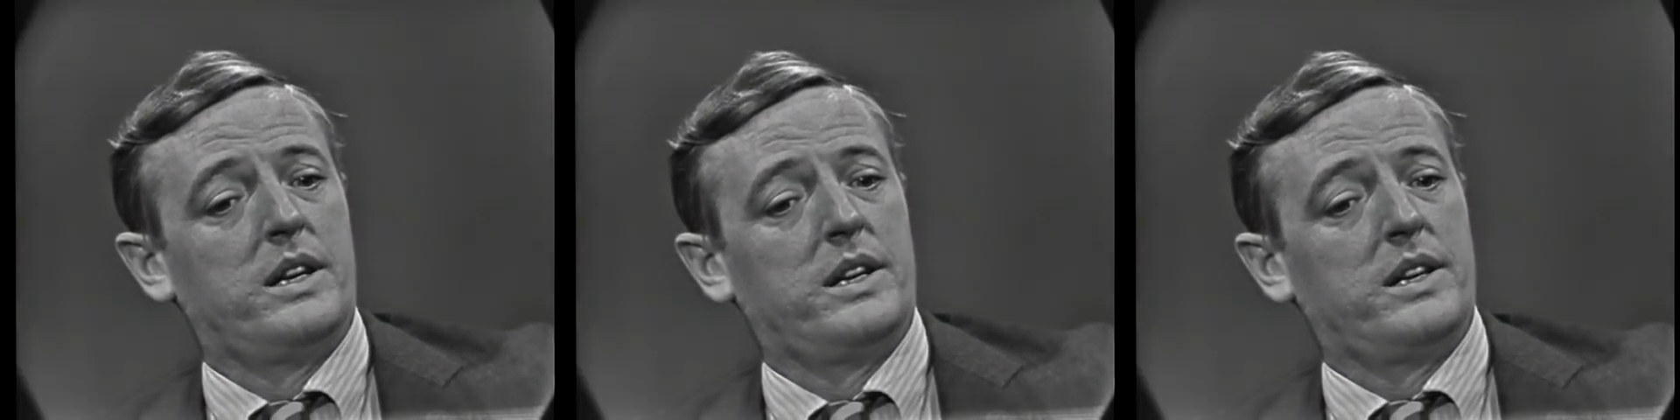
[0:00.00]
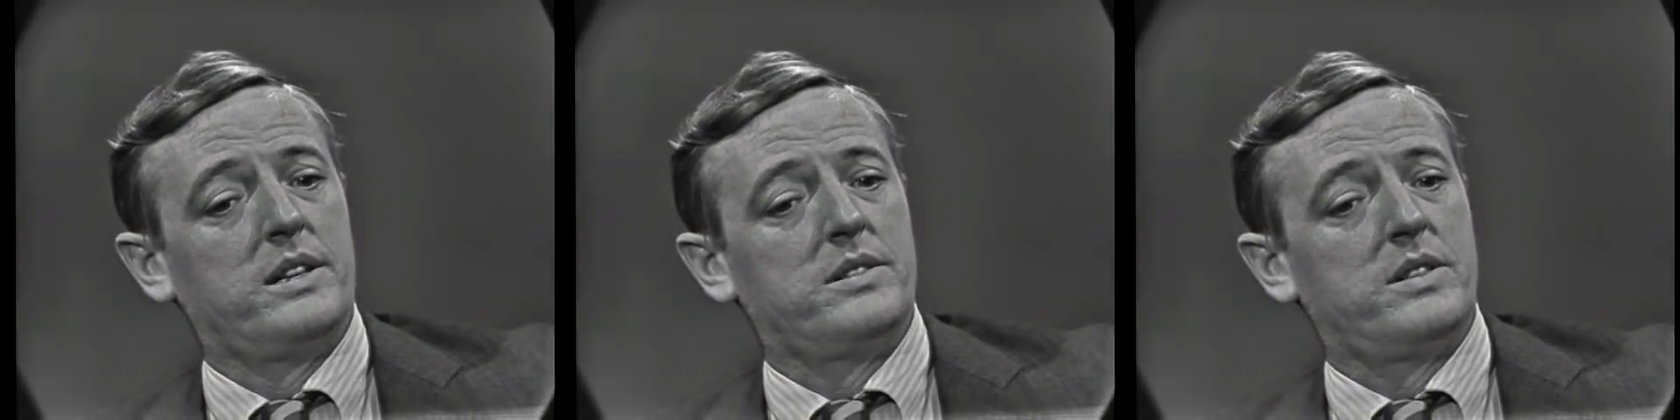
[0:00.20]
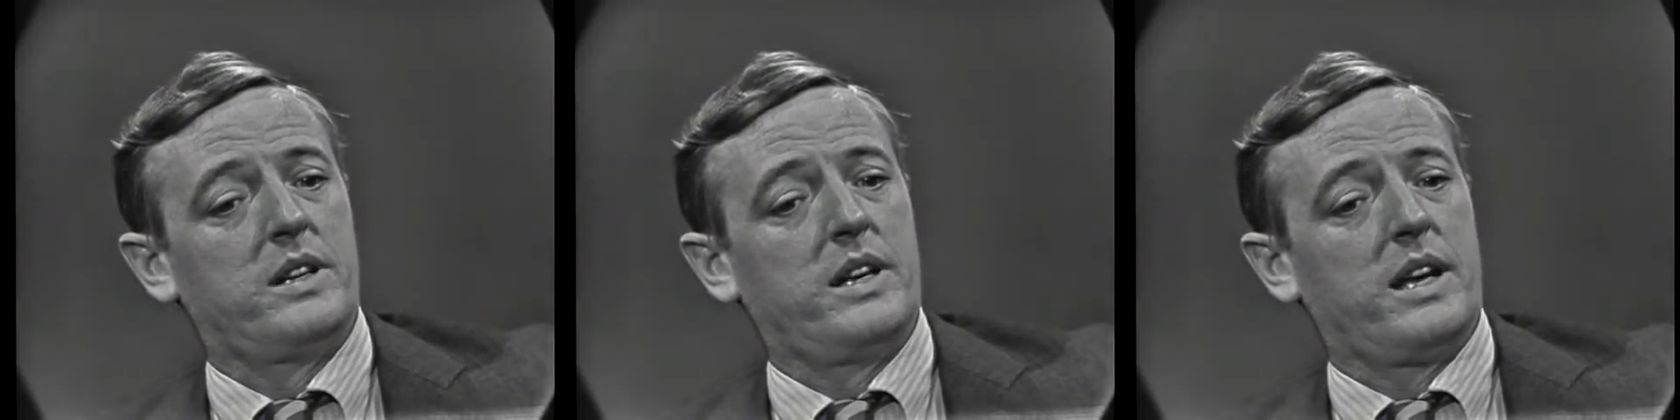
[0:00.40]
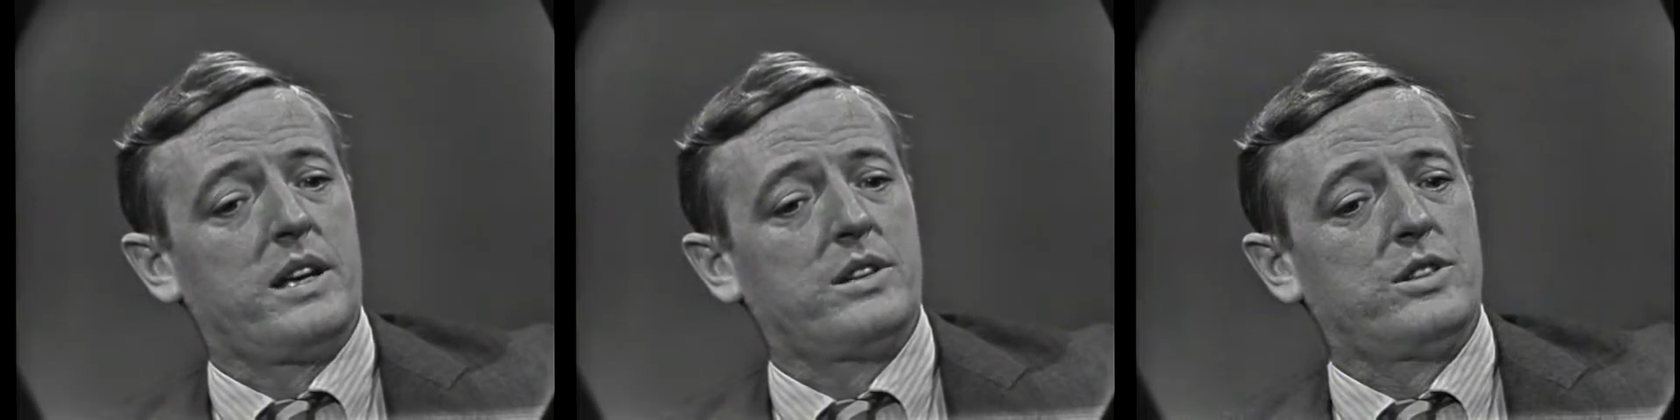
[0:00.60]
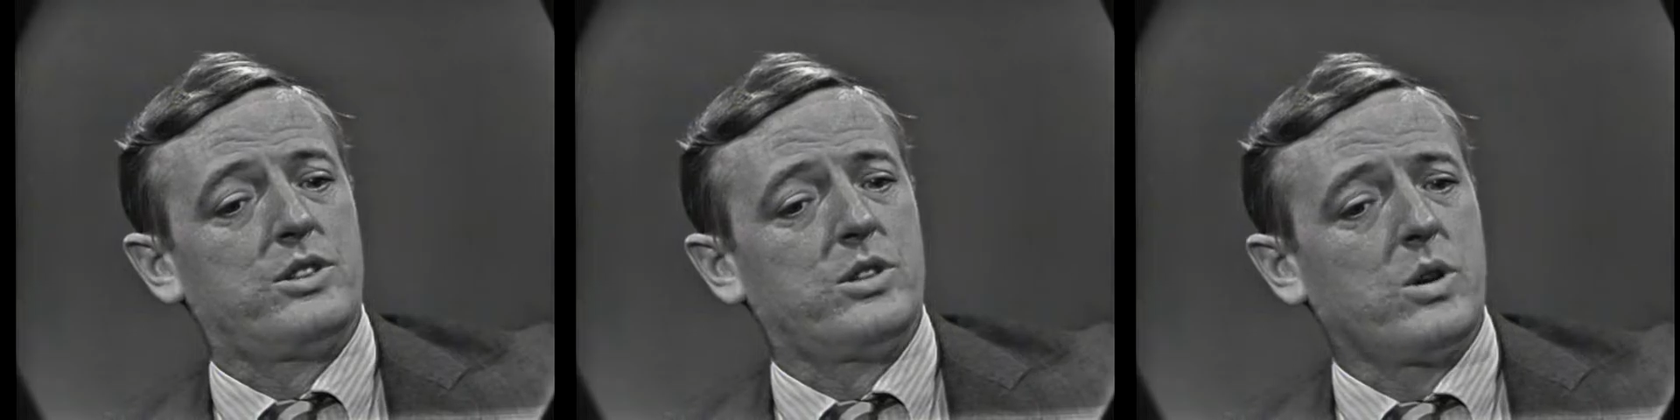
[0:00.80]
is that he
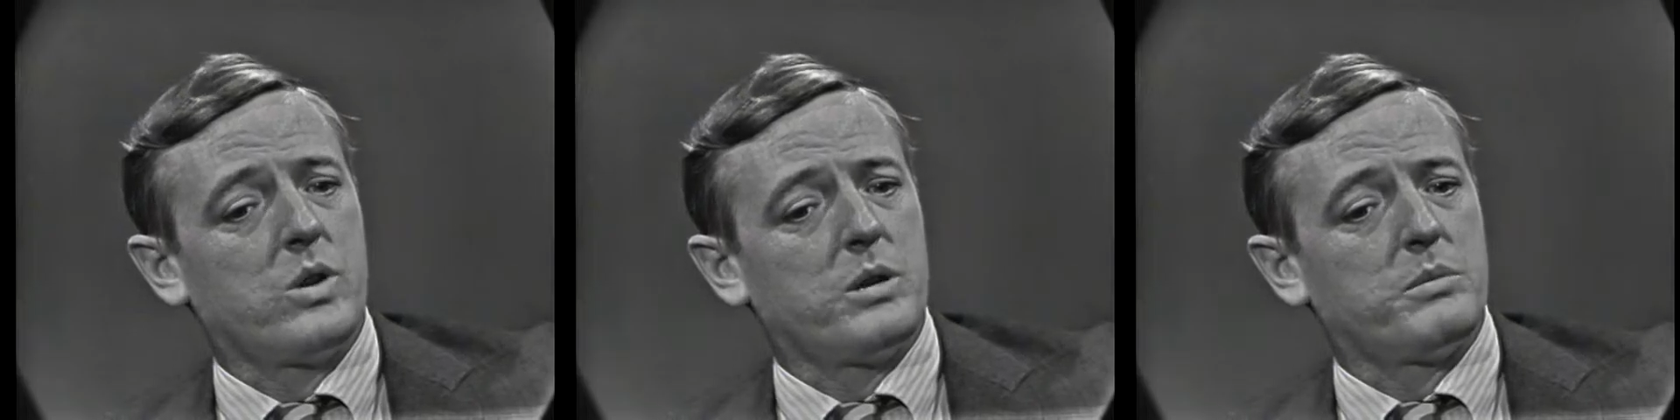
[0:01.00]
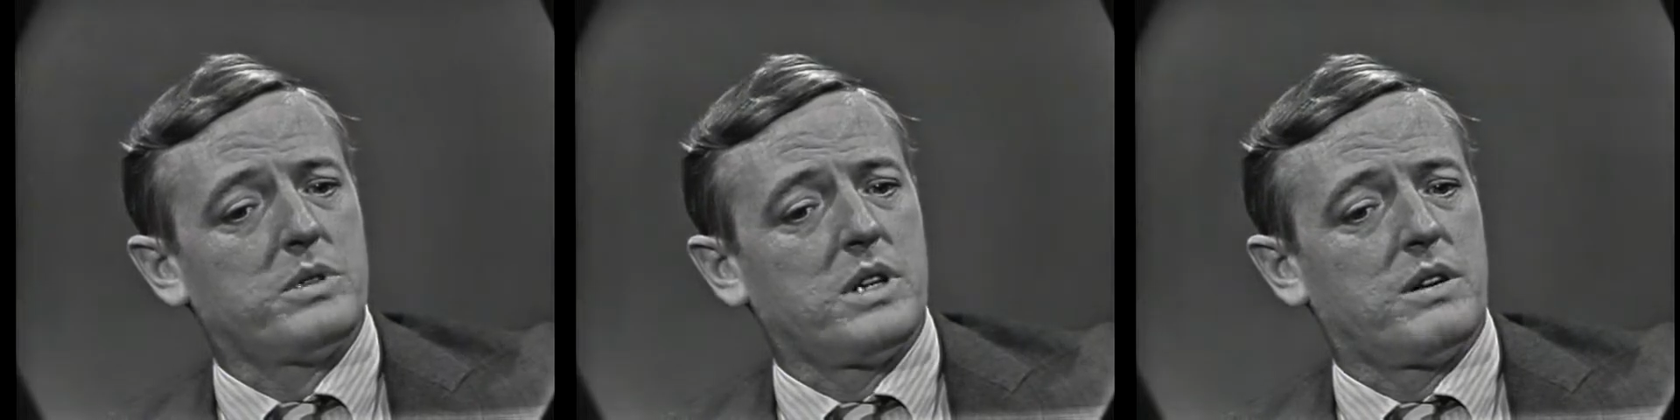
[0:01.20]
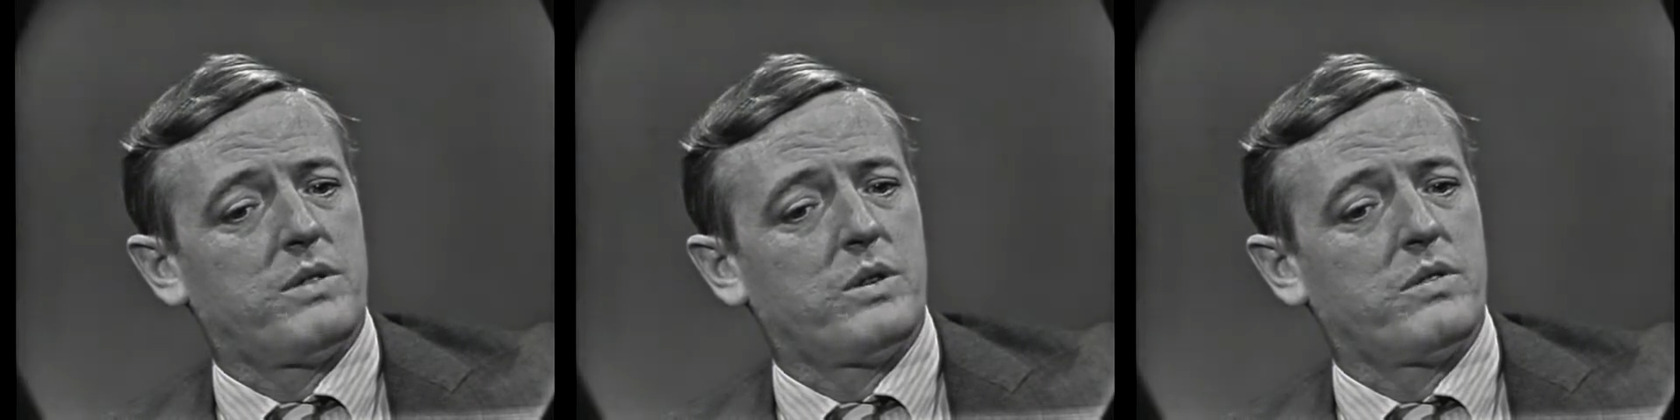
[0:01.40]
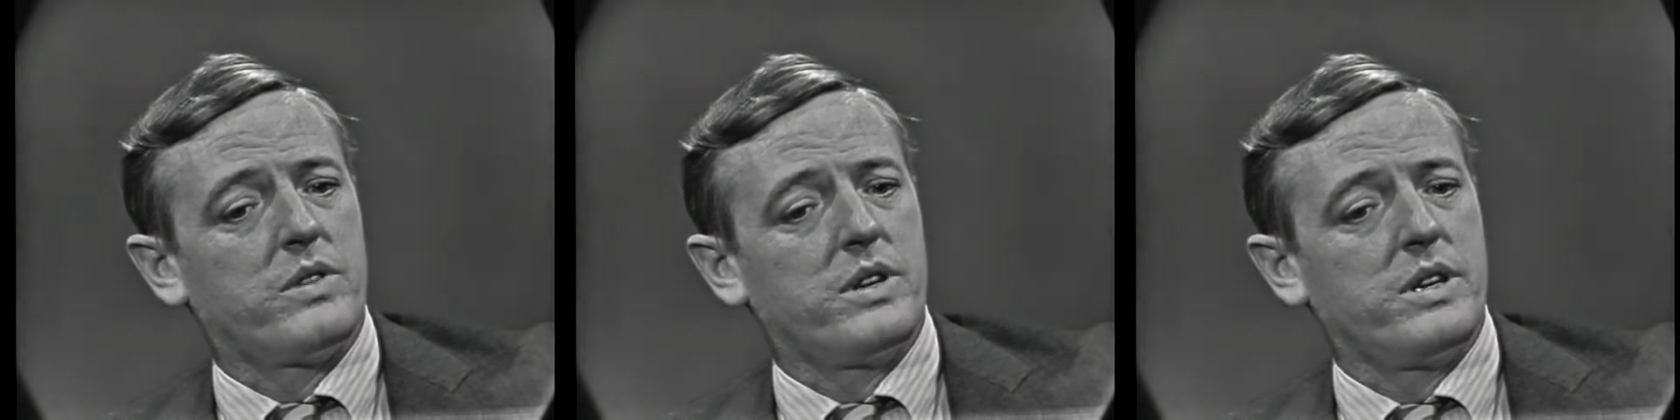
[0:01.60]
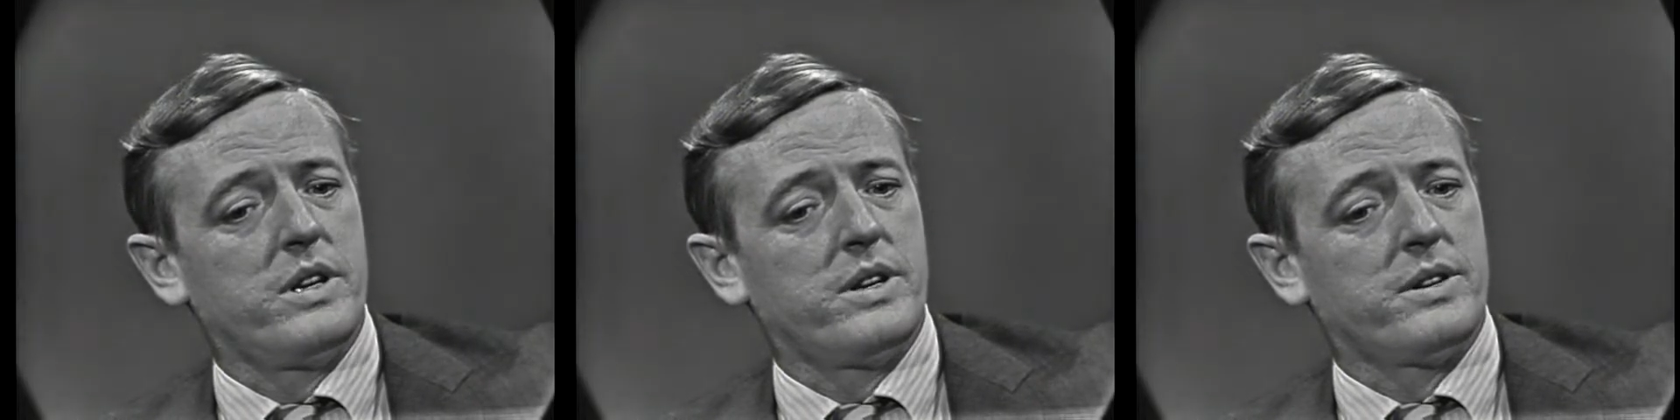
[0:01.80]
has shown himself over
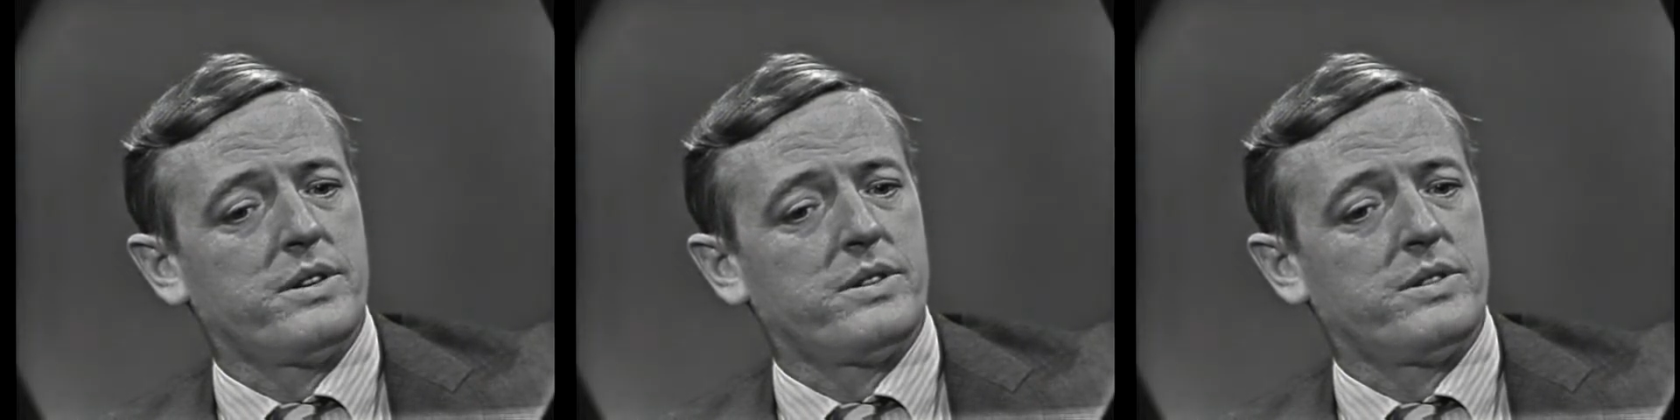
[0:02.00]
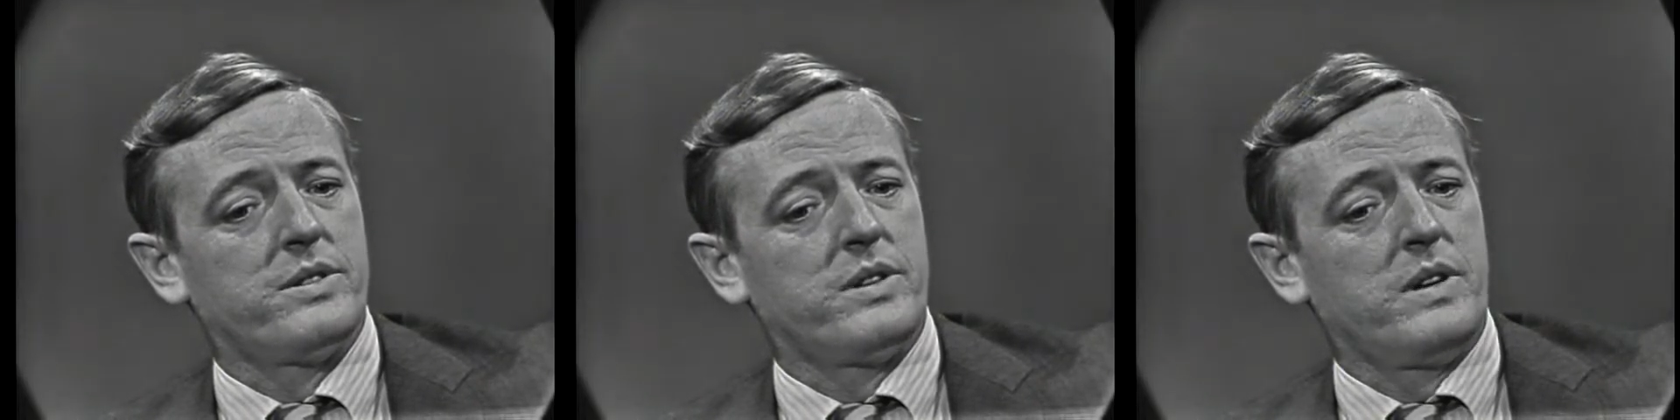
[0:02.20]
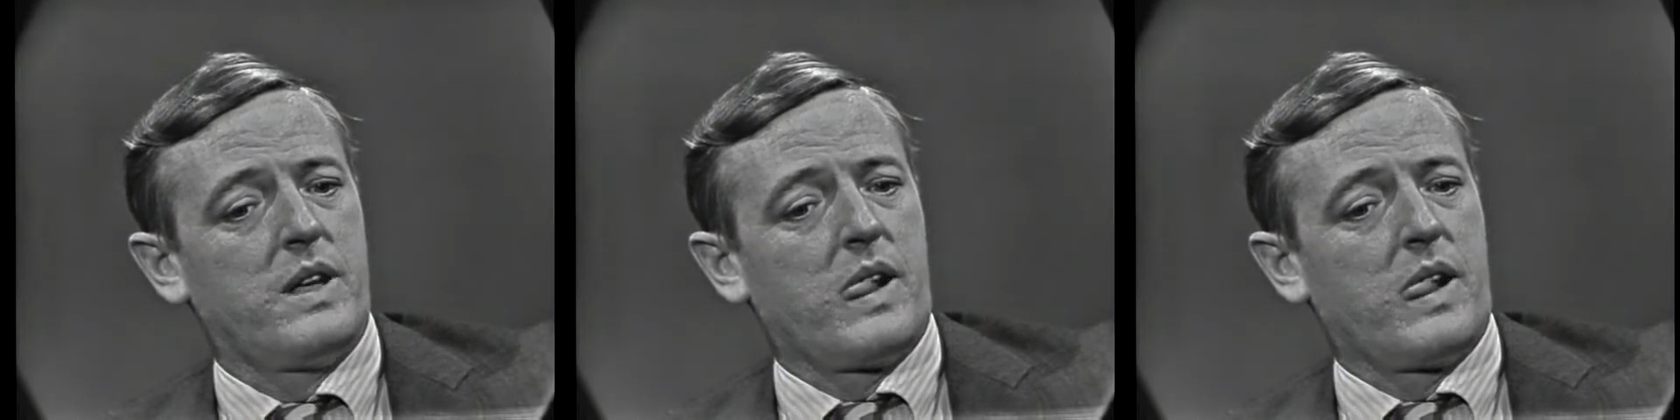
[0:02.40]
the years